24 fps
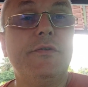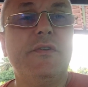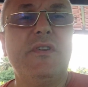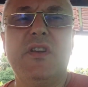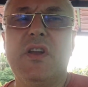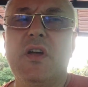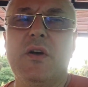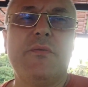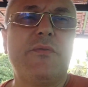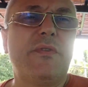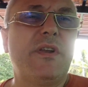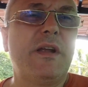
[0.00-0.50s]

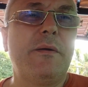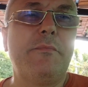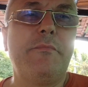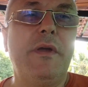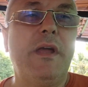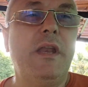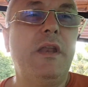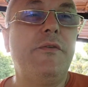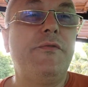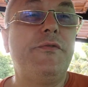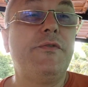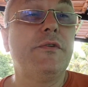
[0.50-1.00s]
You know, there are
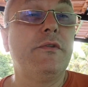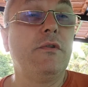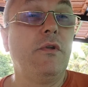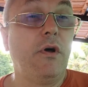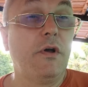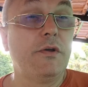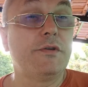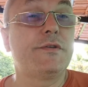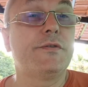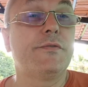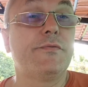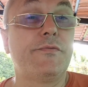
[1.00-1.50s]
many
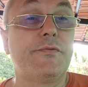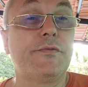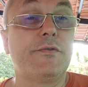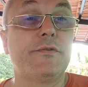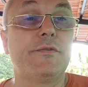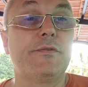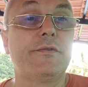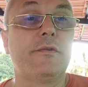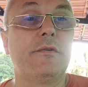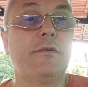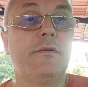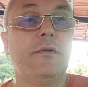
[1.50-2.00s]

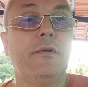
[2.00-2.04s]
philosophers